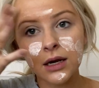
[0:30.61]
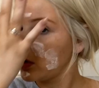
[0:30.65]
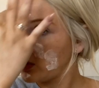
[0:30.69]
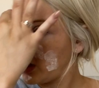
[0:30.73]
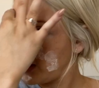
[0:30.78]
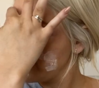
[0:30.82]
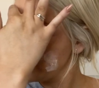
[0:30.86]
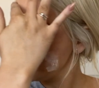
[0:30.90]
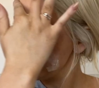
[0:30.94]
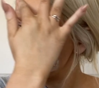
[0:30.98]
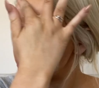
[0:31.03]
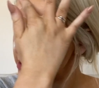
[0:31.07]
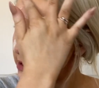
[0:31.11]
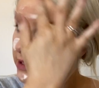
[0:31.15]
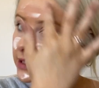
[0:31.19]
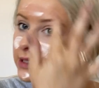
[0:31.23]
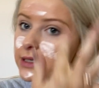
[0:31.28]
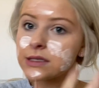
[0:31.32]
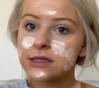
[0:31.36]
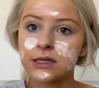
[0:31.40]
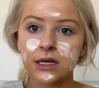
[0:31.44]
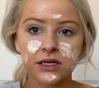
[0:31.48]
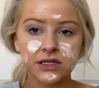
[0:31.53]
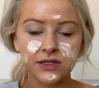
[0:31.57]
Obviously this
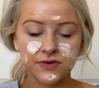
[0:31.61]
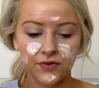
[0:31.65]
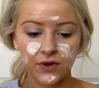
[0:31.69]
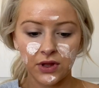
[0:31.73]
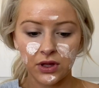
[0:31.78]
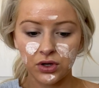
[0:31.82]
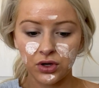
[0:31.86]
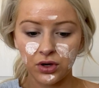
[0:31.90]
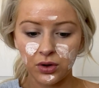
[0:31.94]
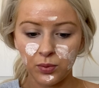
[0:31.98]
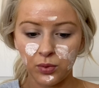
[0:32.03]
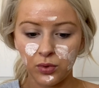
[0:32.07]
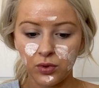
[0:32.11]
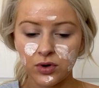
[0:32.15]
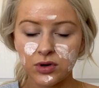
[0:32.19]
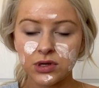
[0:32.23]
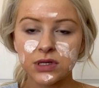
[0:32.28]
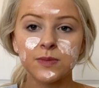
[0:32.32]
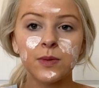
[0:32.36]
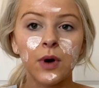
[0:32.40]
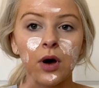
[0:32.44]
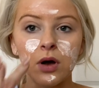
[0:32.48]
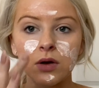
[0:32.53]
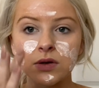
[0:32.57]
does fill in your pores,
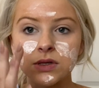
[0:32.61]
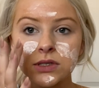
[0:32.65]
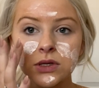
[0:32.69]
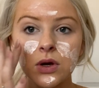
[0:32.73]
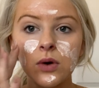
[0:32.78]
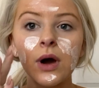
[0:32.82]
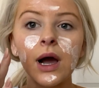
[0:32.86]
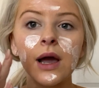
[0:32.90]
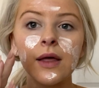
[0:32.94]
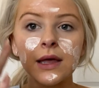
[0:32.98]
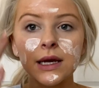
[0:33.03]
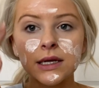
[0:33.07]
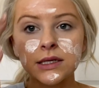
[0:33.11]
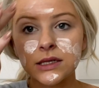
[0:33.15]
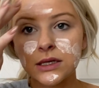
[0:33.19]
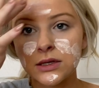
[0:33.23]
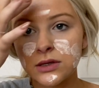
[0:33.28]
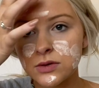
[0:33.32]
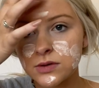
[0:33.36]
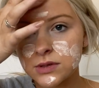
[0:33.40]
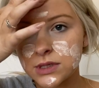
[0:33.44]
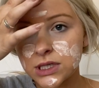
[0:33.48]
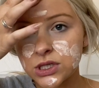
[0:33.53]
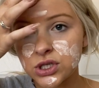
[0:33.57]
but also I like to
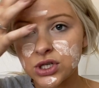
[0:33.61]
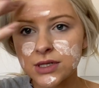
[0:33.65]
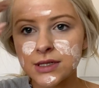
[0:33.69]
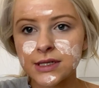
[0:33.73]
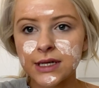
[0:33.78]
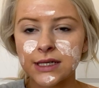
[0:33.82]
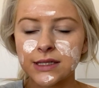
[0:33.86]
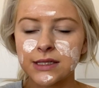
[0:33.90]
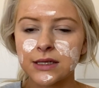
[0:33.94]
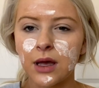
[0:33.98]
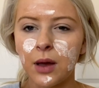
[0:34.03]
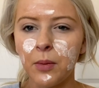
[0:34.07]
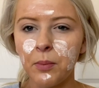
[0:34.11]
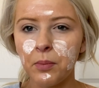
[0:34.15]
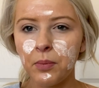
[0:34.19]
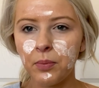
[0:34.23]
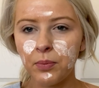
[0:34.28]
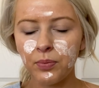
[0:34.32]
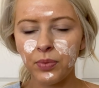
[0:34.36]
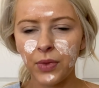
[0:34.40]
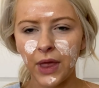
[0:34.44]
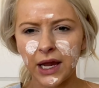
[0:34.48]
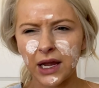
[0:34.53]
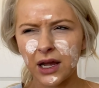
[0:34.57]
use it just as
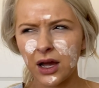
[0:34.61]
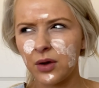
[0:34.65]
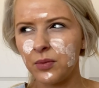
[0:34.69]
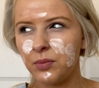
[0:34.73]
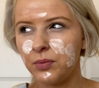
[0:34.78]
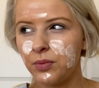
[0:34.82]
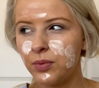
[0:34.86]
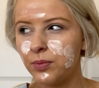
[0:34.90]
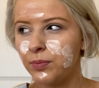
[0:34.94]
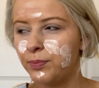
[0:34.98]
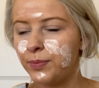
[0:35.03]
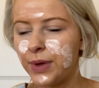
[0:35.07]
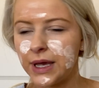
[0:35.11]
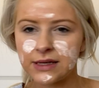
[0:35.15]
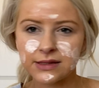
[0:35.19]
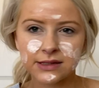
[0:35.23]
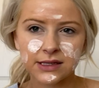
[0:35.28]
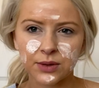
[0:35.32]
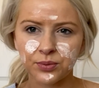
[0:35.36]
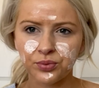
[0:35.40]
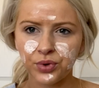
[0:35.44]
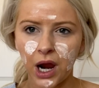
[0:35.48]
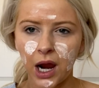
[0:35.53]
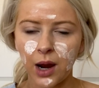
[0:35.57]
a
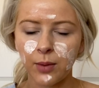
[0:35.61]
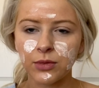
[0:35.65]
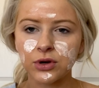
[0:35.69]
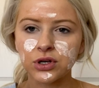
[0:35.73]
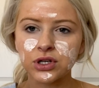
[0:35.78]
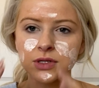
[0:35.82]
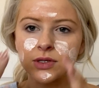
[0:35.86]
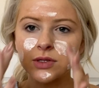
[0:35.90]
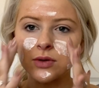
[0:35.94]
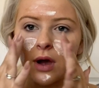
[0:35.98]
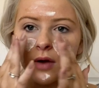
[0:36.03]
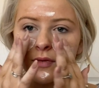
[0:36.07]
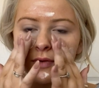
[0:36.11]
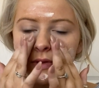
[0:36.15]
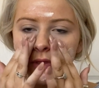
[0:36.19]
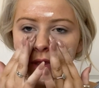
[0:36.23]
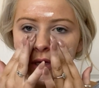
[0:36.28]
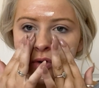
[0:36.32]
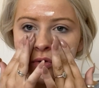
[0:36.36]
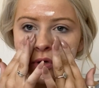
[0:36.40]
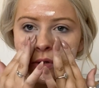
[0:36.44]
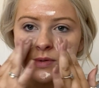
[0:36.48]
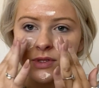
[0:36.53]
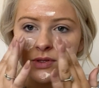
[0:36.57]
basic primer, just so everything
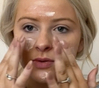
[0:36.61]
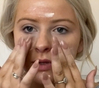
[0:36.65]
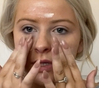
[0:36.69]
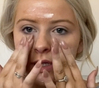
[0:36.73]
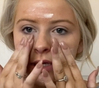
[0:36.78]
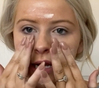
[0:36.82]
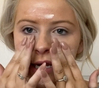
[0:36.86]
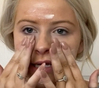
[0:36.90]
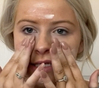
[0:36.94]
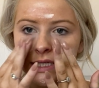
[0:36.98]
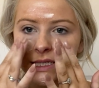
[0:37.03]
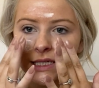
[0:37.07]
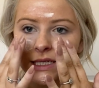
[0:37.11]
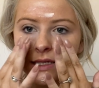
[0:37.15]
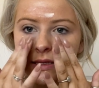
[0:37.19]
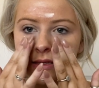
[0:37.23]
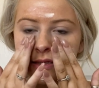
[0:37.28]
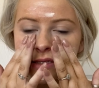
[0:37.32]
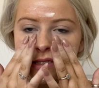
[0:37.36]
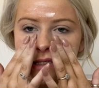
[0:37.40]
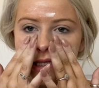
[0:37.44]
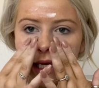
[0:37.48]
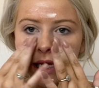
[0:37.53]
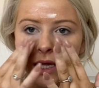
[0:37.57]
grips really nicely to the
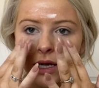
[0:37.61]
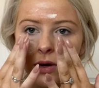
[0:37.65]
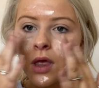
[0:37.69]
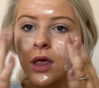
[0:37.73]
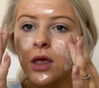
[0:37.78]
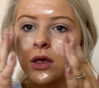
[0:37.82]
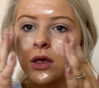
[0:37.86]
skin.